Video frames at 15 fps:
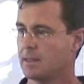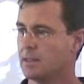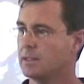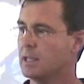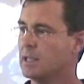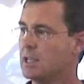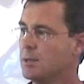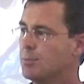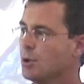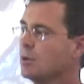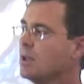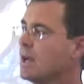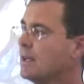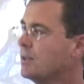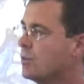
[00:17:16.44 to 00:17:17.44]
In the Hebrew
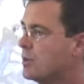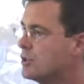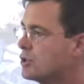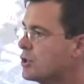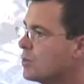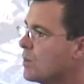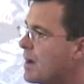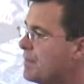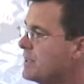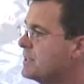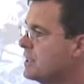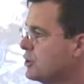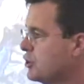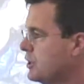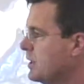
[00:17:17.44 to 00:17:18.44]
language, the
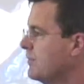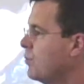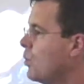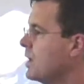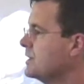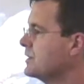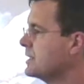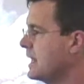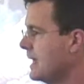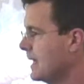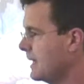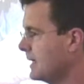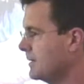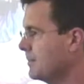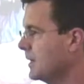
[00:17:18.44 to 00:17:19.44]
repetition of one's
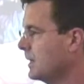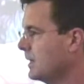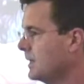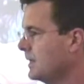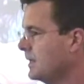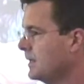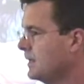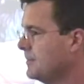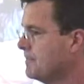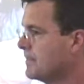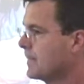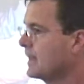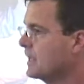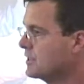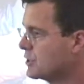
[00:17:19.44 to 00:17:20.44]
name
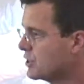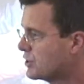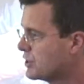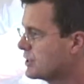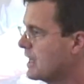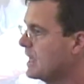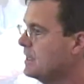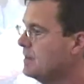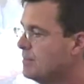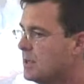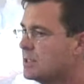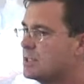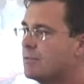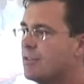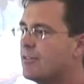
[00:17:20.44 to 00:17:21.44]
is a
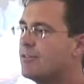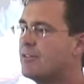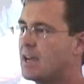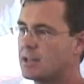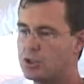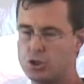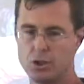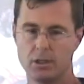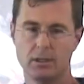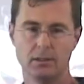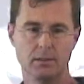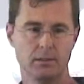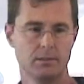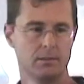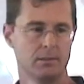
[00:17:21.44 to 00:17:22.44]
statement of affection.
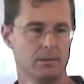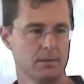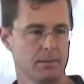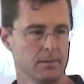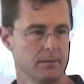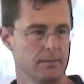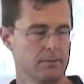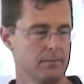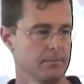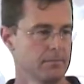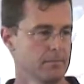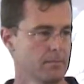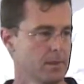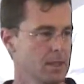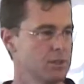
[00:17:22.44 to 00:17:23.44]

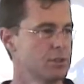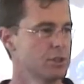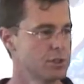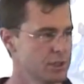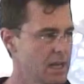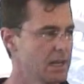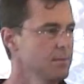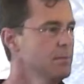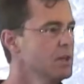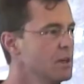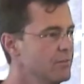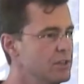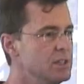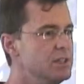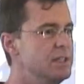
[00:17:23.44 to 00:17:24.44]
It's a statement
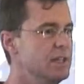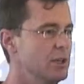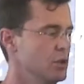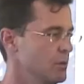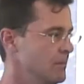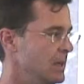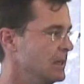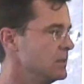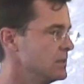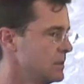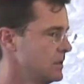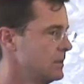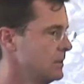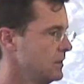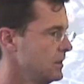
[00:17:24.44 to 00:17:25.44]
of endearment.
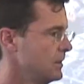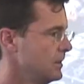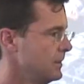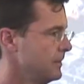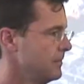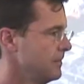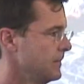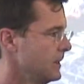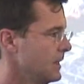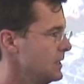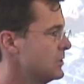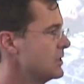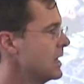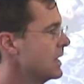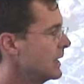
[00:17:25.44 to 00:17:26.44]
He's
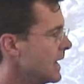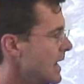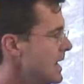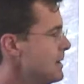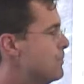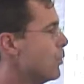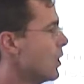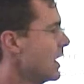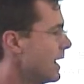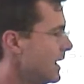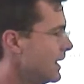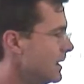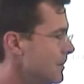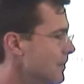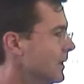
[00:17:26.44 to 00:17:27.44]
saying,
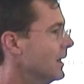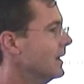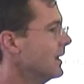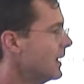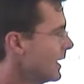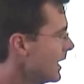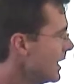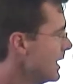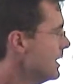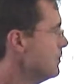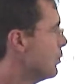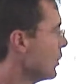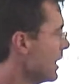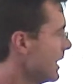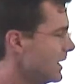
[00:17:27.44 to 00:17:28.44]
Abraham,
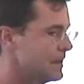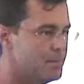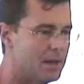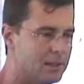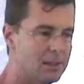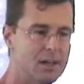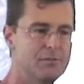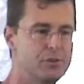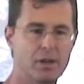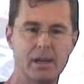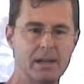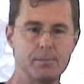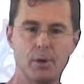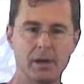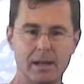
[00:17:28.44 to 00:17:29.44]
Abraham, I love you,
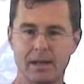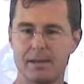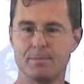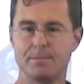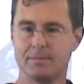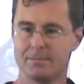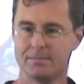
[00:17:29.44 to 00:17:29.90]
Abraham.